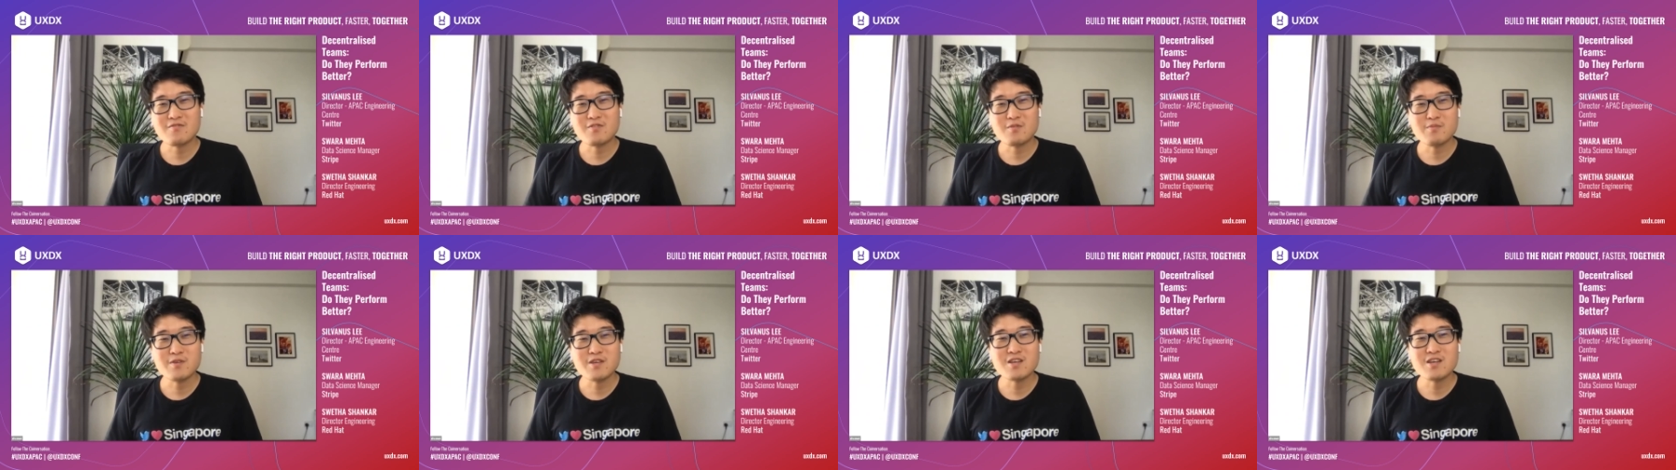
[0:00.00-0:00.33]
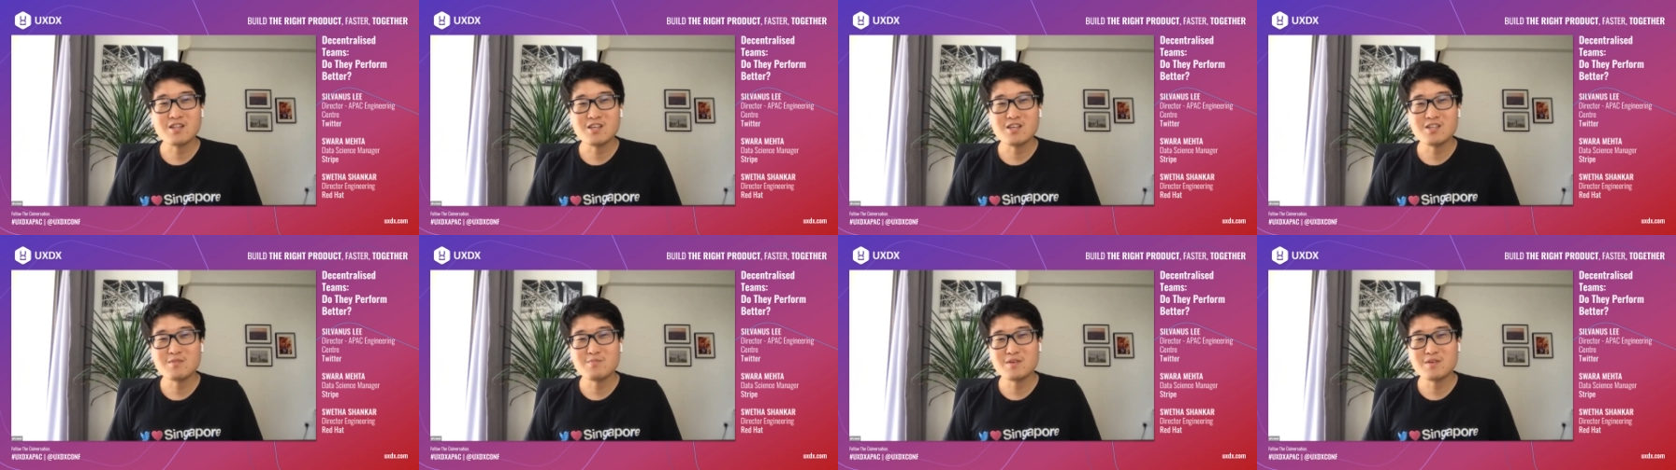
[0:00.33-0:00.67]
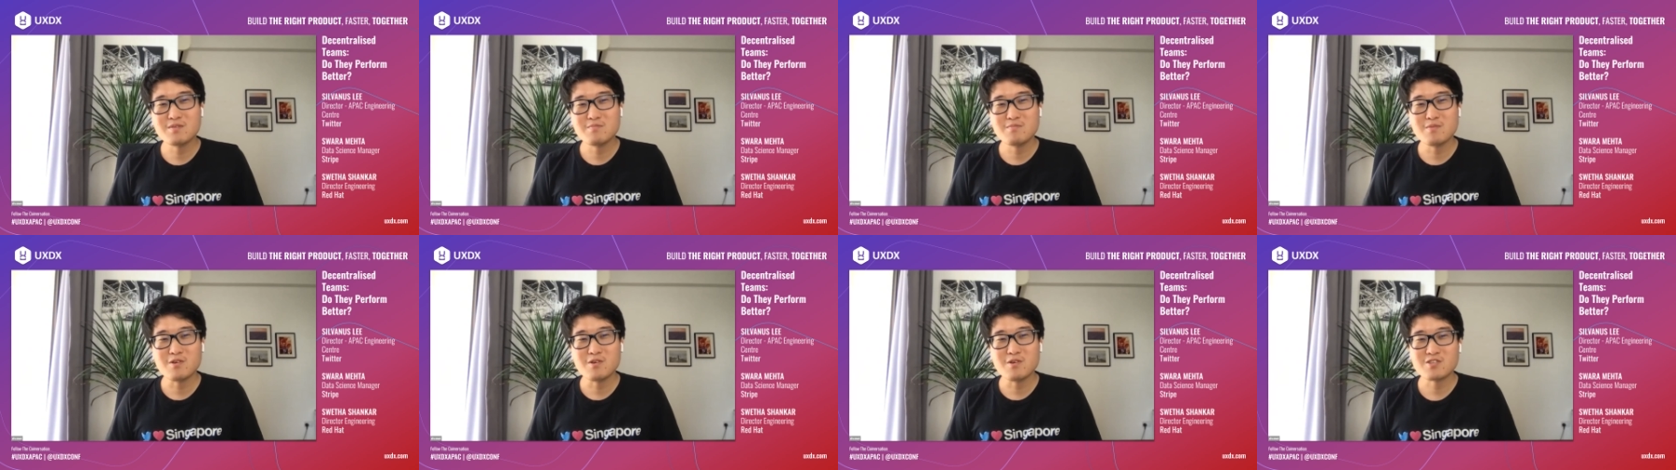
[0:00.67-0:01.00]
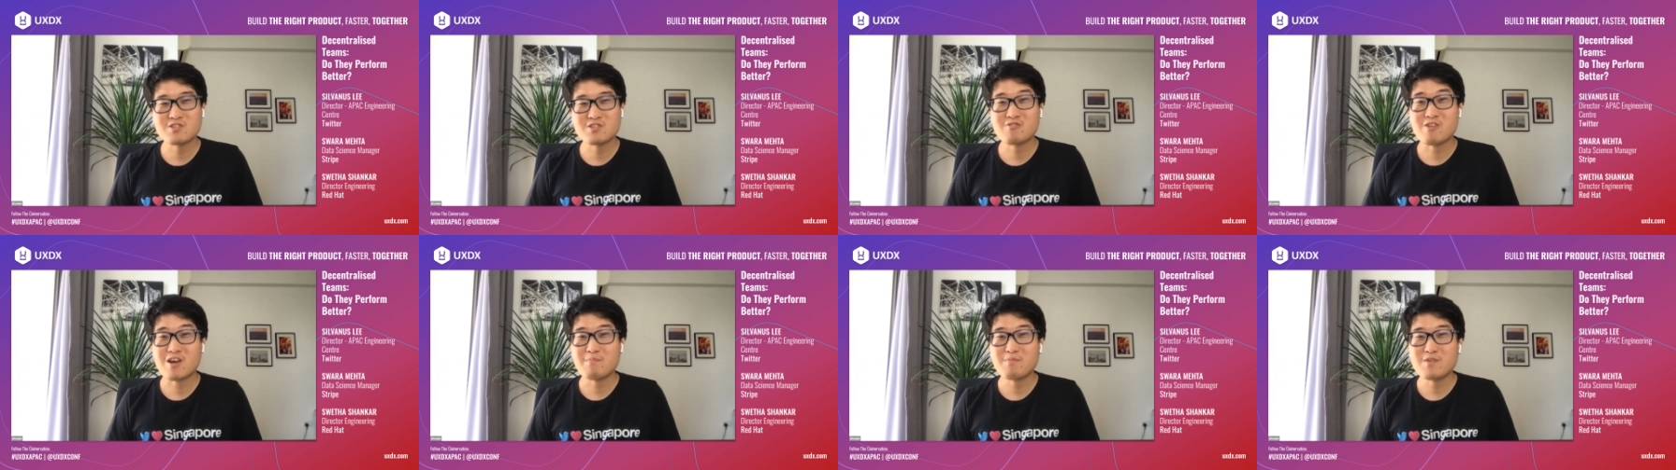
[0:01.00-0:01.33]
for being a little bit
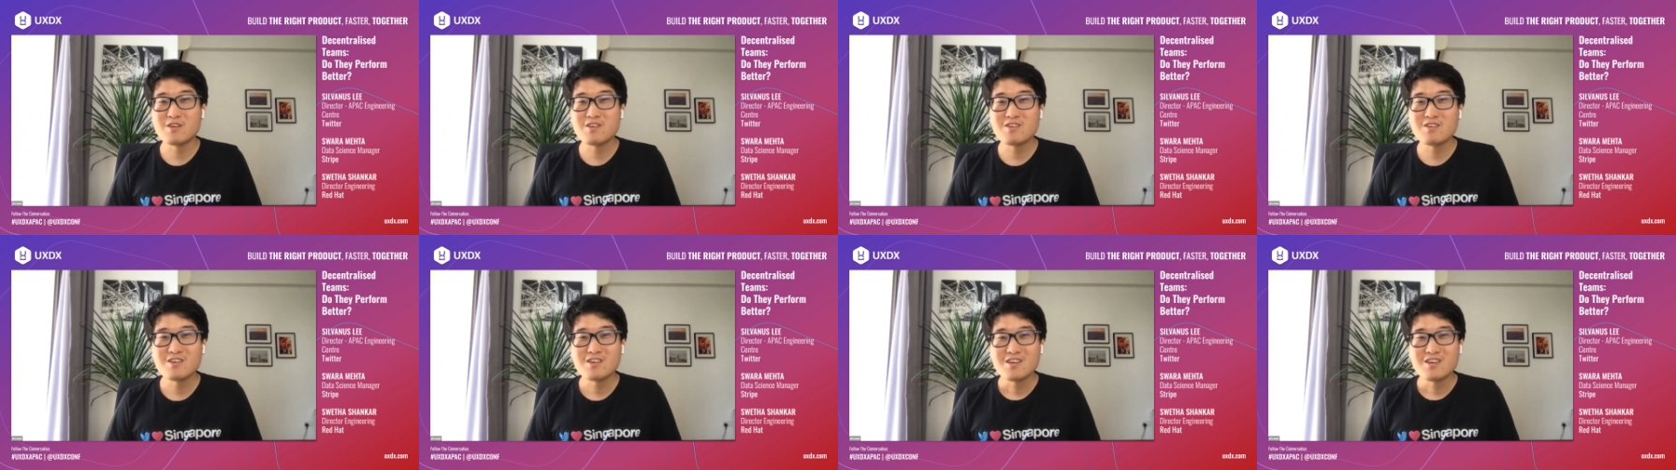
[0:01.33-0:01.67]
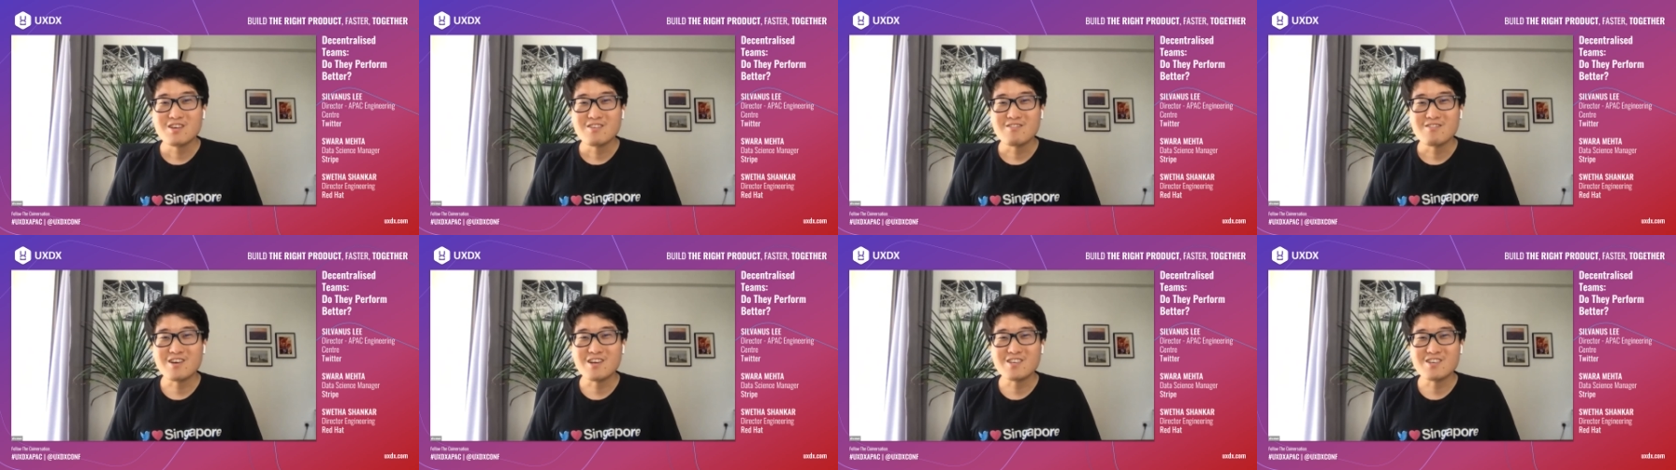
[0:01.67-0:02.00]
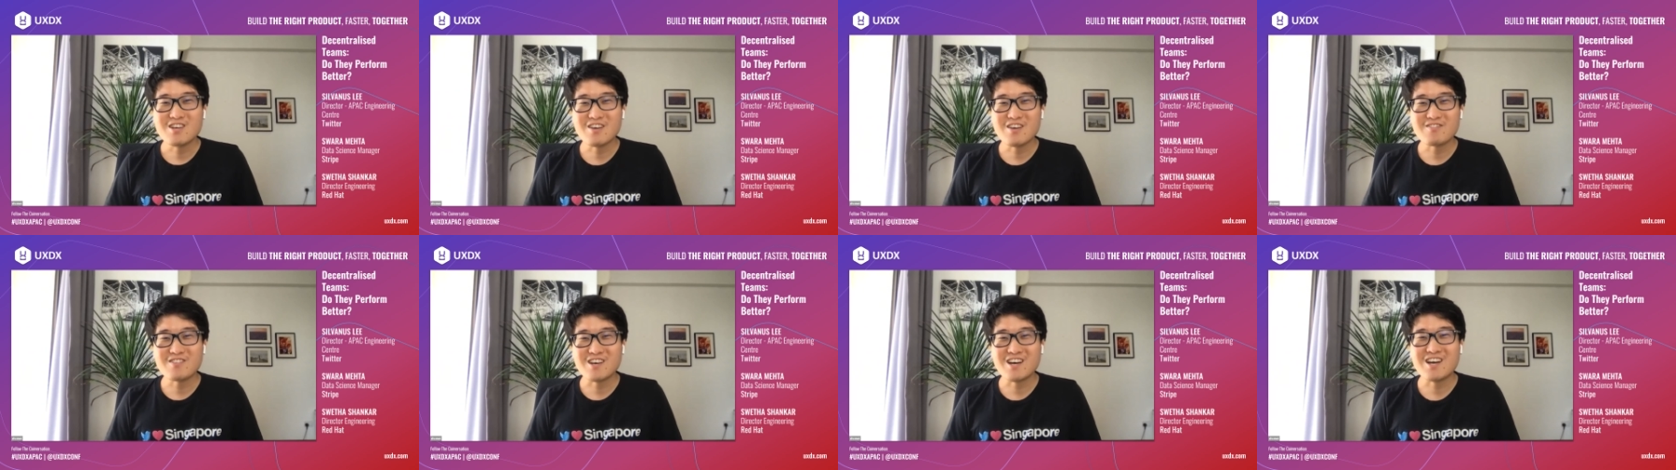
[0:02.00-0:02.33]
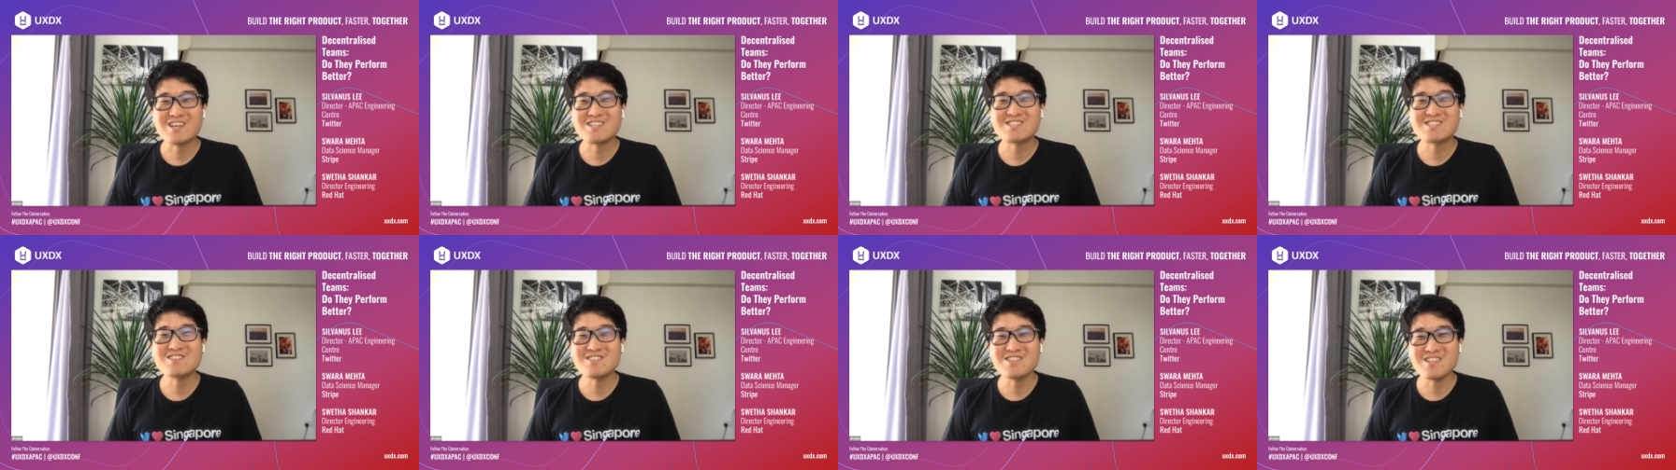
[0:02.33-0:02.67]
more scrappy, right? You have
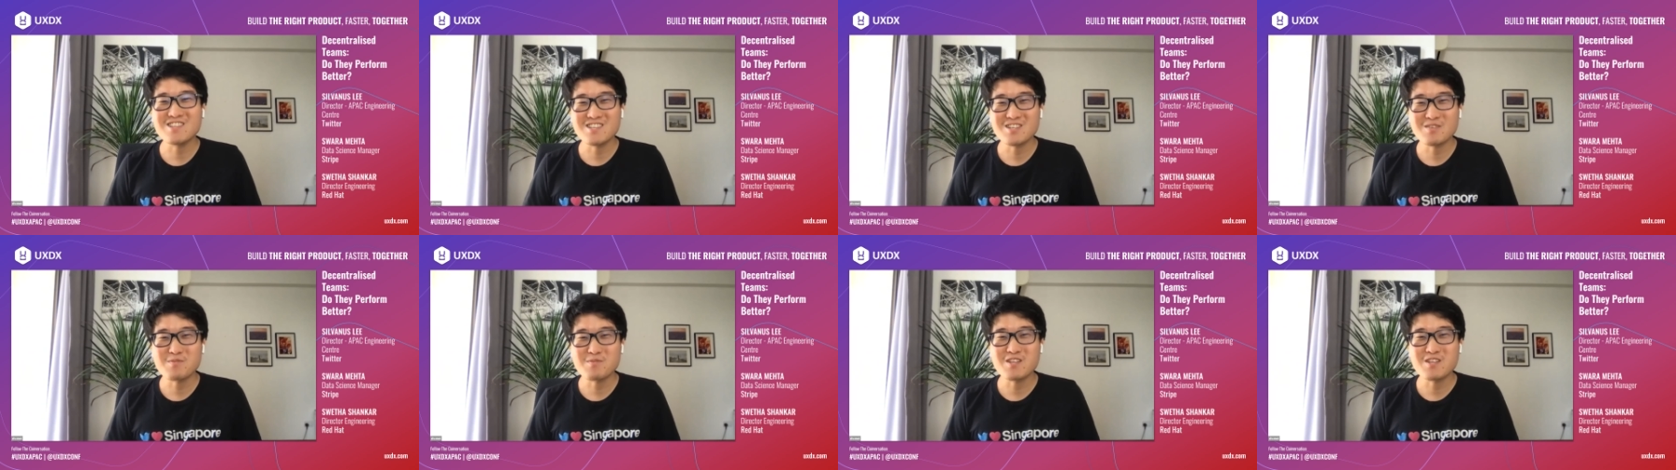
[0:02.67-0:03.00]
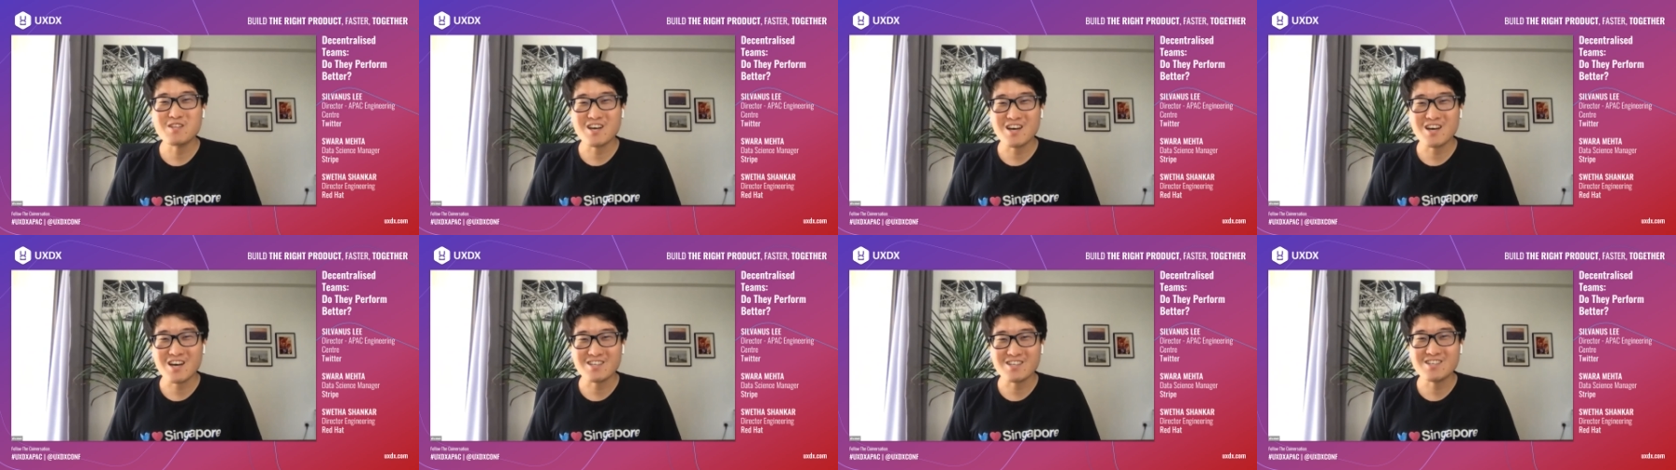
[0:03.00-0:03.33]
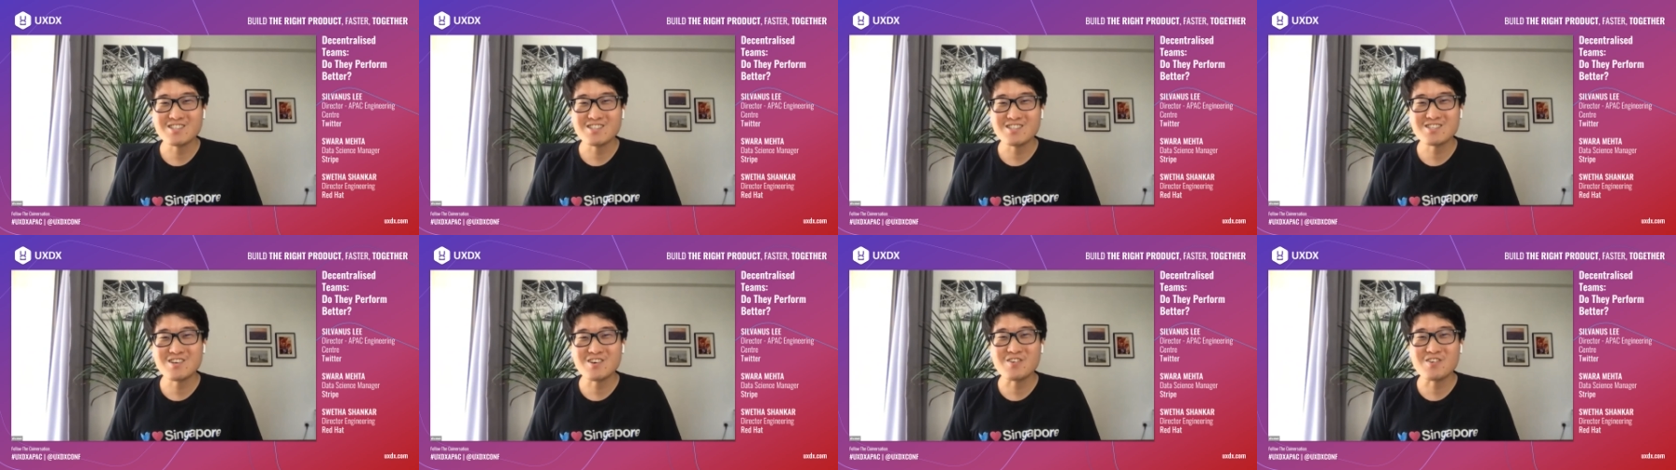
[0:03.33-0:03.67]
to hustle a little bit harder.